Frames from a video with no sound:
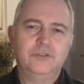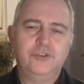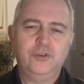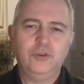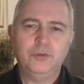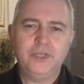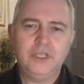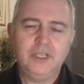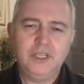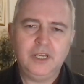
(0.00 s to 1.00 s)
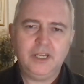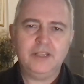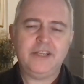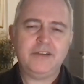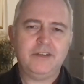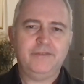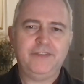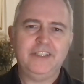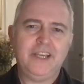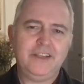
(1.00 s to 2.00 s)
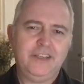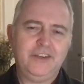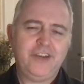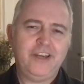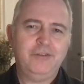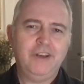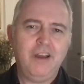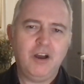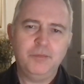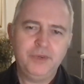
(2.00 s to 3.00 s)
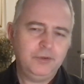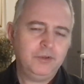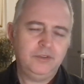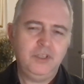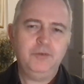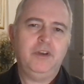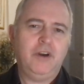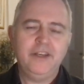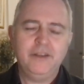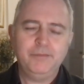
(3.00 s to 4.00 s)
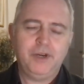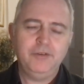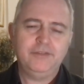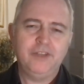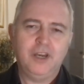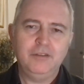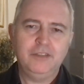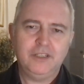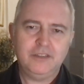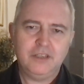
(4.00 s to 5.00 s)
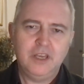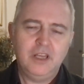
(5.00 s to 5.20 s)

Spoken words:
Sure, but it sounds like a fantastic Shangri-La, but you and I both know that